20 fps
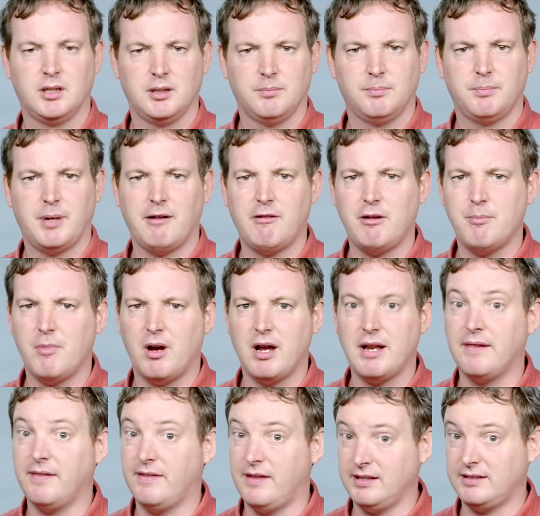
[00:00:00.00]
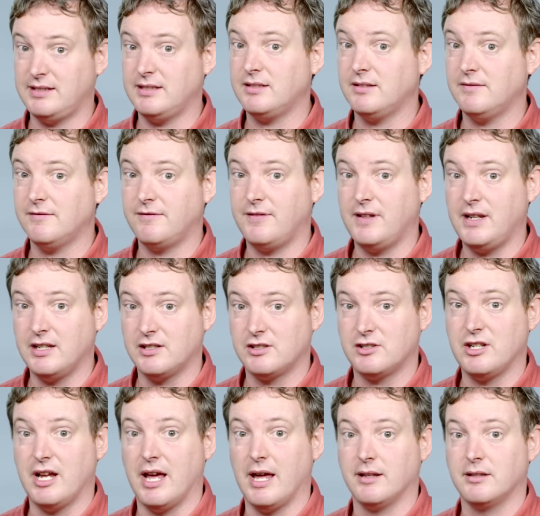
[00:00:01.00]
Bear in mind this isn't finished
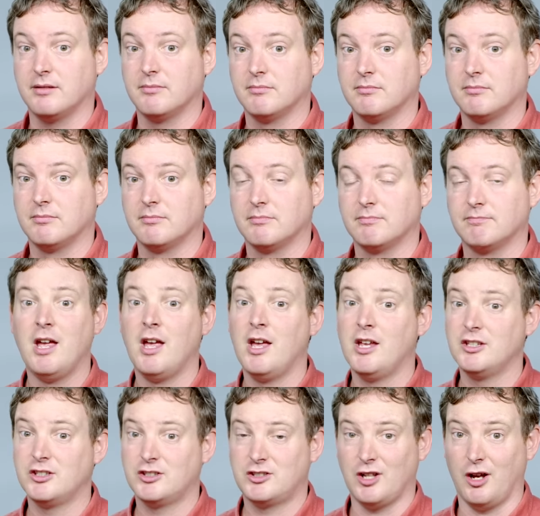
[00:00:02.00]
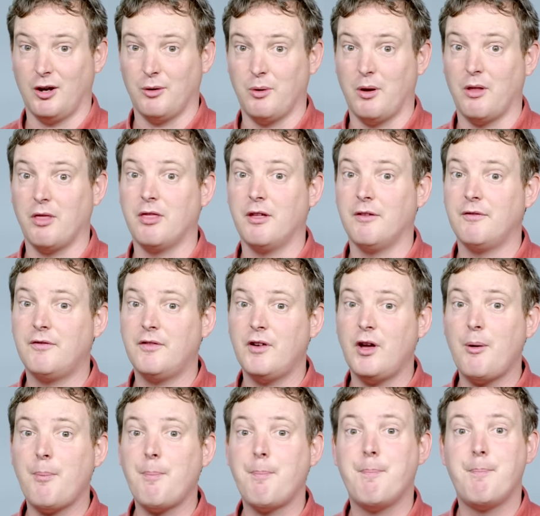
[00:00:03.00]
yet. So the
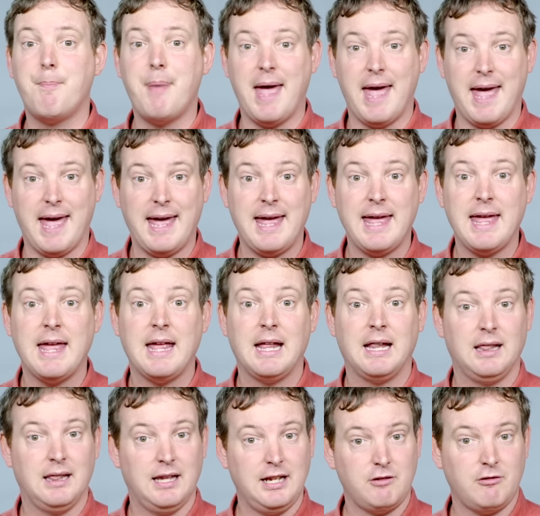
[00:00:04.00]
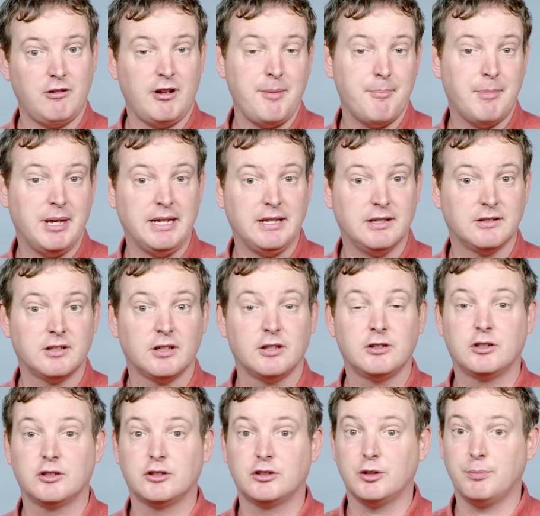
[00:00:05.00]
verb bear literally means
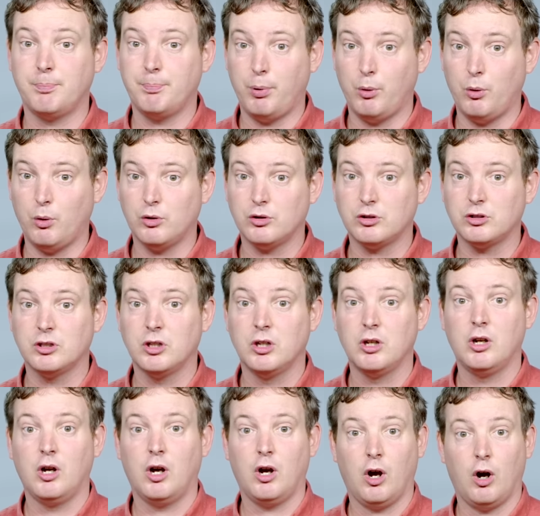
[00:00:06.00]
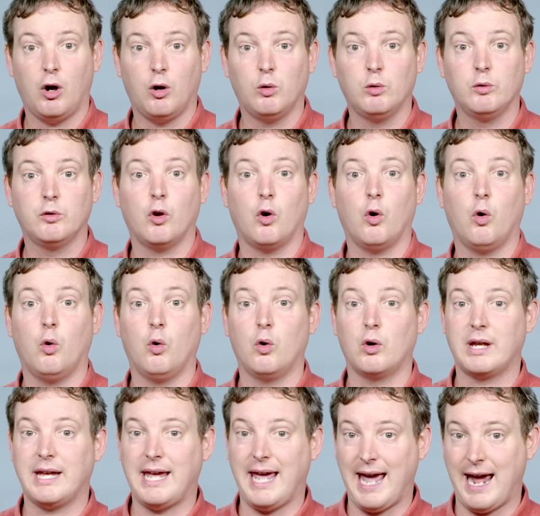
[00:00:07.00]
to support, hold, or
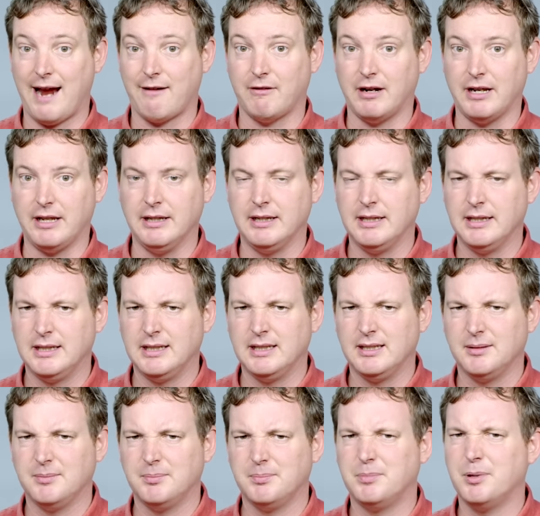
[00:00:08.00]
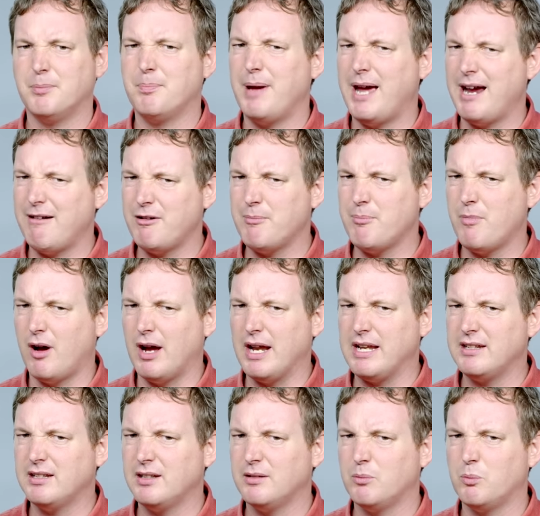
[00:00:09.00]
carry. But bear in
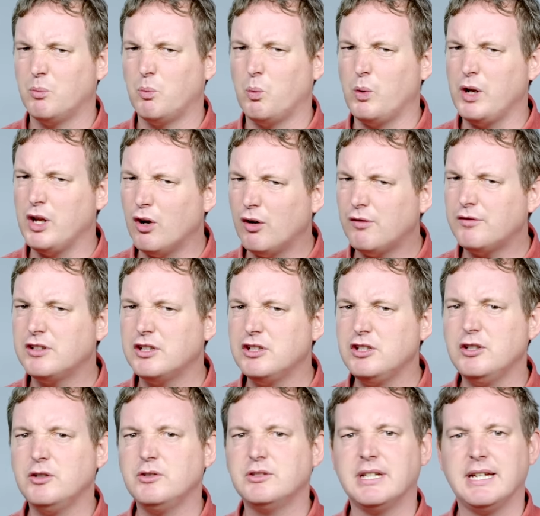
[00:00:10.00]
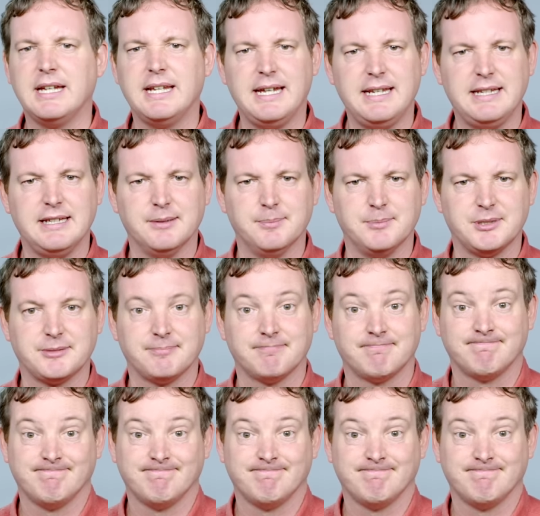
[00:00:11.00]
mind, we often use it in idioms.